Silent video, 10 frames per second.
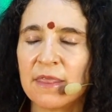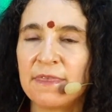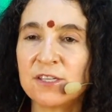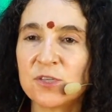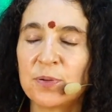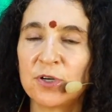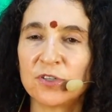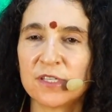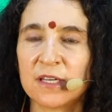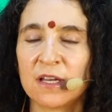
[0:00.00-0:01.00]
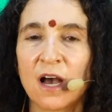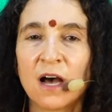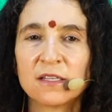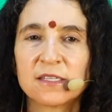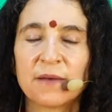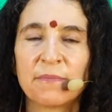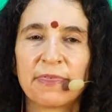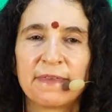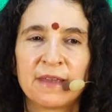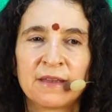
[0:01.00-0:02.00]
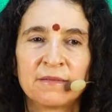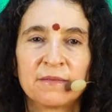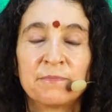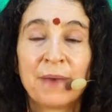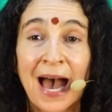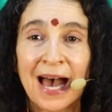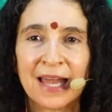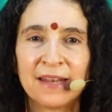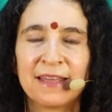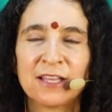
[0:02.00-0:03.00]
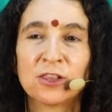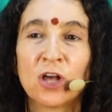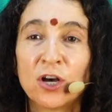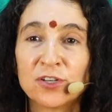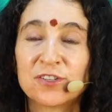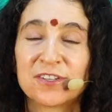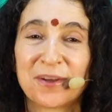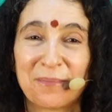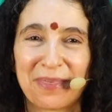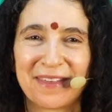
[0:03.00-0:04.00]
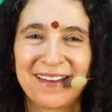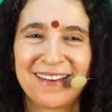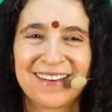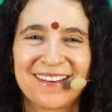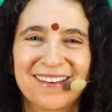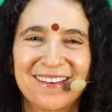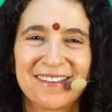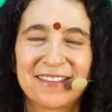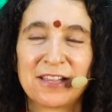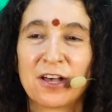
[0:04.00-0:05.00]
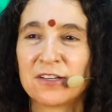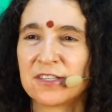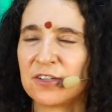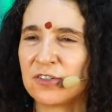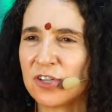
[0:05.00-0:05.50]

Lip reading: this person got something bad, they lost something. They lost their